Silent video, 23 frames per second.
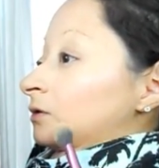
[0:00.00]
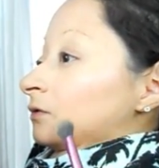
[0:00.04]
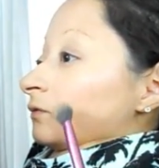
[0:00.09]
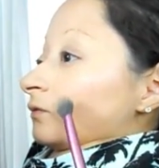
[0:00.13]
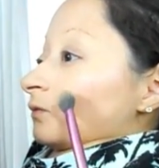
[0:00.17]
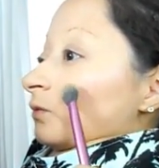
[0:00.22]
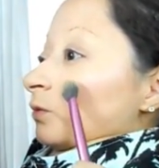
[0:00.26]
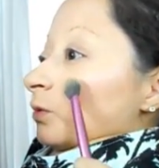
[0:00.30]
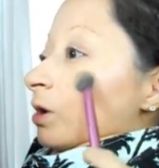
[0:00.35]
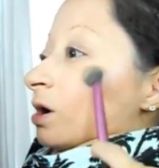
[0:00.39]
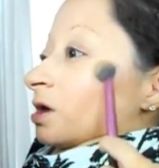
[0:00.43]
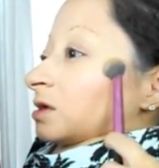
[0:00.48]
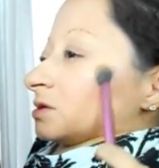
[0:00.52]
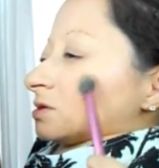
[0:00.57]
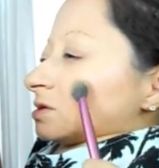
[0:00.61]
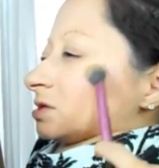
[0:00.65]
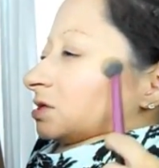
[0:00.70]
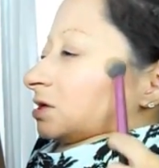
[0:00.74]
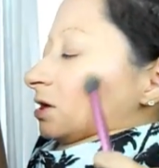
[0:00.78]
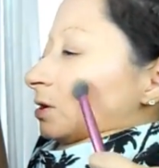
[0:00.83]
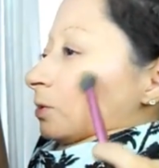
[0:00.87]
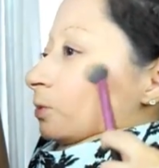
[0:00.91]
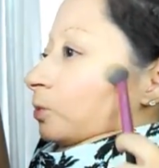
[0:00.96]

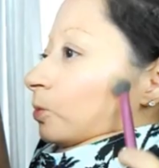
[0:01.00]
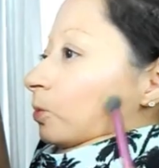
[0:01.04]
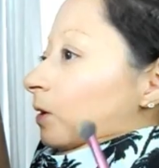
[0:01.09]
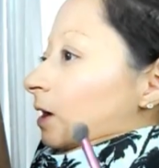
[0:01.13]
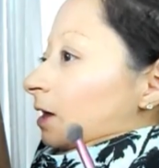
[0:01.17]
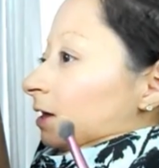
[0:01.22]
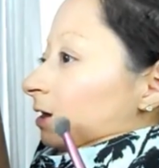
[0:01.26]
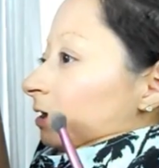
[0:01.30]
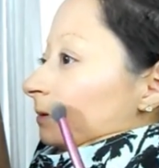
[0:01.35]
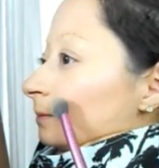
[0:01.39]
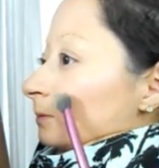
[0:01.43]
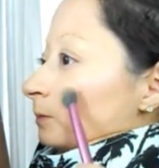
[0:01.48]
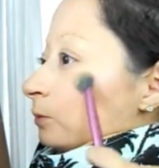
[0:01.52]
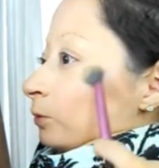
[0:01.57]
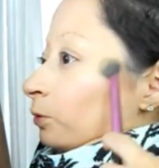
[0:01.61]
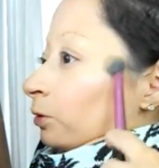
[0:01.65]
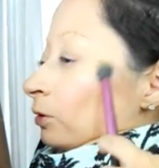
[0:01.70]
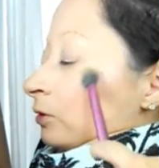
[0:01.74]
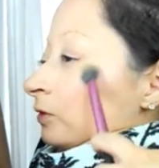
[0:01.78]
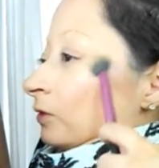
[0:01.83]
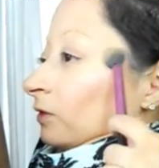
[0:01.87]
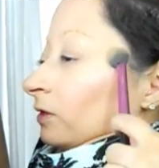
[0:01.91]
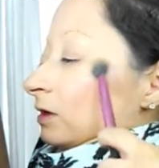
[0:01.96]
frosty white
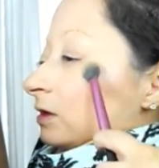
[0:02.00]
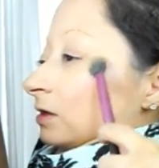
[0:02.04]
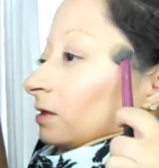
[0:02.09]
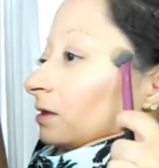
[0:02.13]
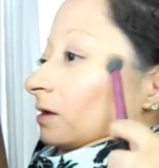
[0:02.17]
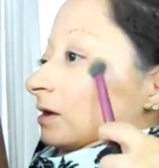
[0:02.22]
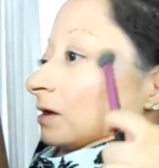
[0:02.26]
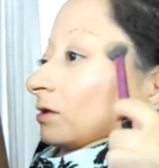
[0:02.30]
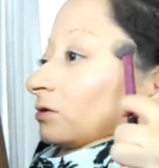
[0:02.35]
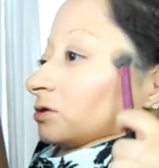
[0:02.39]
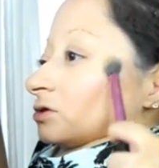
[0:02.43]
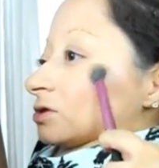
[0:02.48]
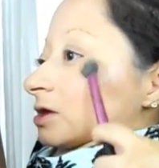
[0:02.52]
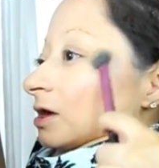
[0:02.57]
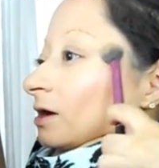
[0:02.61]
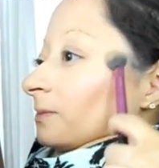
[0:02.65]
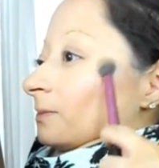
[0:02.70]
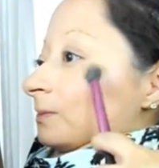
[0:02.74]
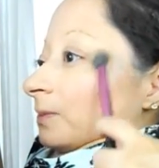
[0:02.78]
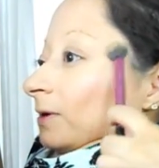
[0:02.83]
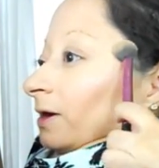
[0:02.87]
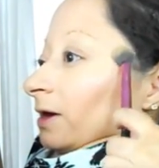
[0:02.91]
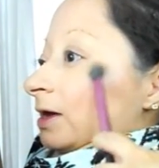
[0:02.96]
more than
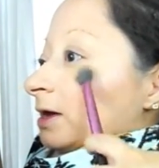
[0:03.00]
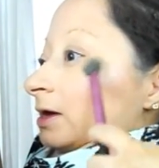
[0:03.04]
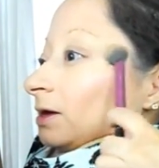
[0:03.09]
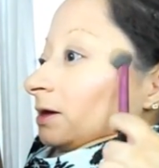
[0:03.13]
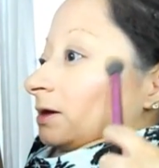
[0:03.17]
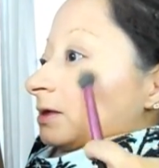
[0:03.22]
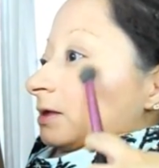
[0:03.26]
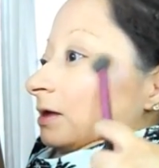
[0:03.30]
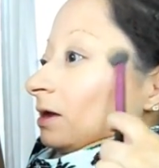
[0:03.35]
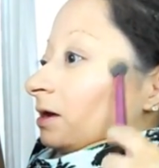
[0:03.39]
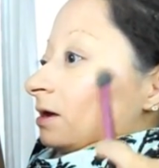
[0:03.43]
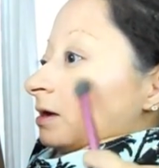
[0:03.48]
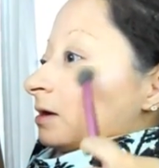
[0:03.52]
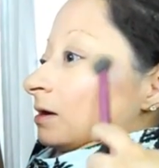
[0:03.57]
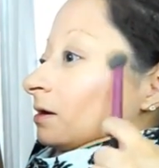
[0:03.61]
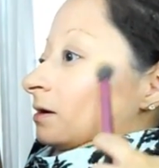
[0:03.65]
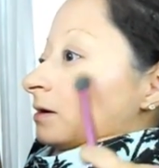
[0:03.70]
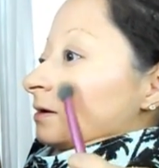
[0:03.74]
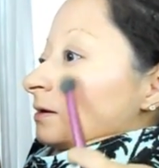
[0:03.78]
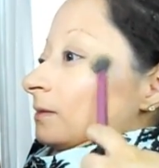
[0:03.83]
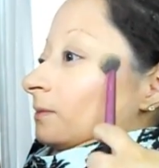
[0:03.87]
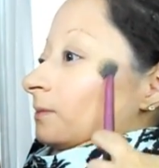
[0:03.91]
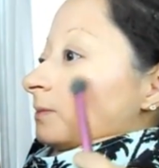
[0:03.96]
champagne,
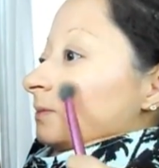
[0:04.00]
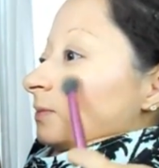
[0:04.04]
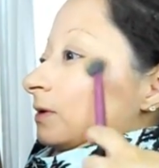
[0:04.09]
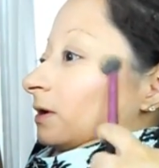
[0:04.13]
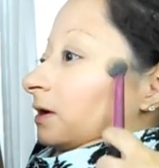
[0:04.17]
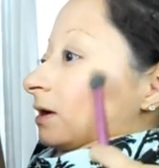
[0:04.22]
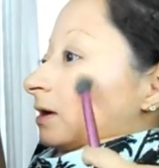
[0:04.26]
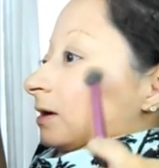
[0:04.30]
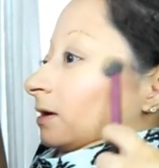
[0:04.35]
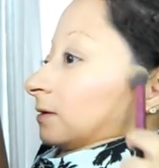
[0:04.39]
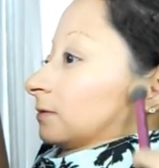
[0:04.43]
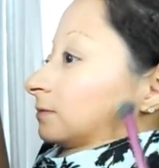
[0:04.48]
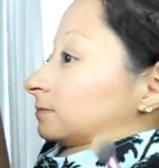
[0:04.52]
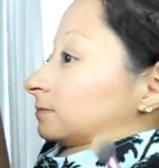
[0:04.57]
but